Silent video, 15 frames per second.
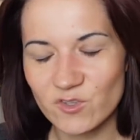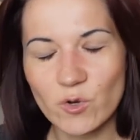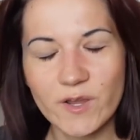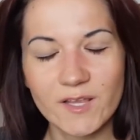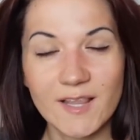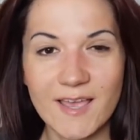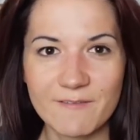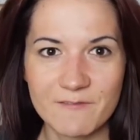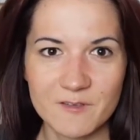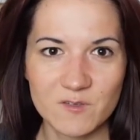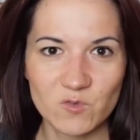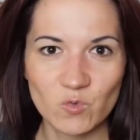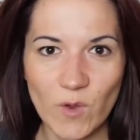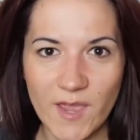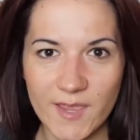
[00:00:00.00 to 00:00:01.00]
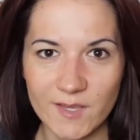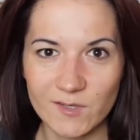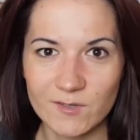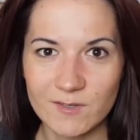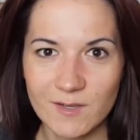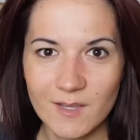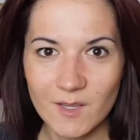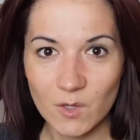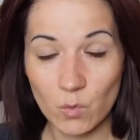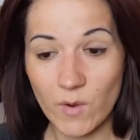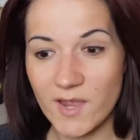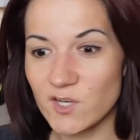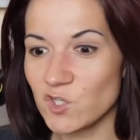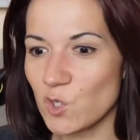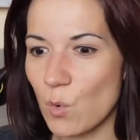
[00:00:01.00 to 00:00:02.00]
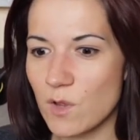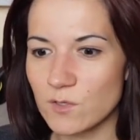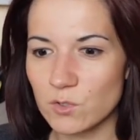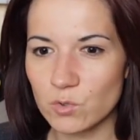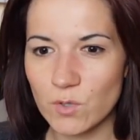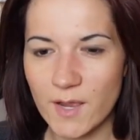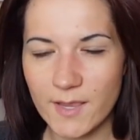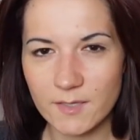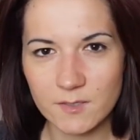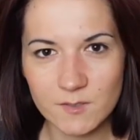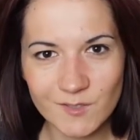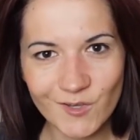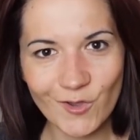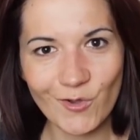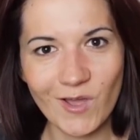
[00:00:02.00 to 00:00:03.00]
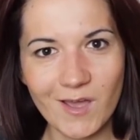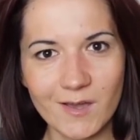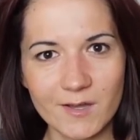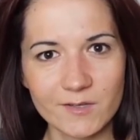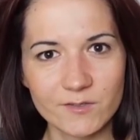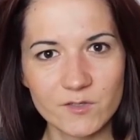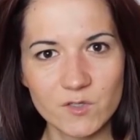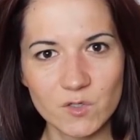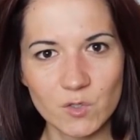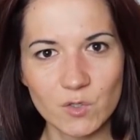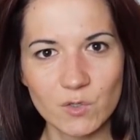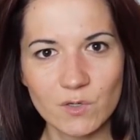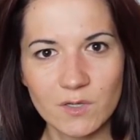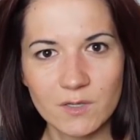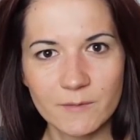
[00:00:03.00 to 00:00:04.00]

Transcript: During Life is Strange, why she was trying so hard to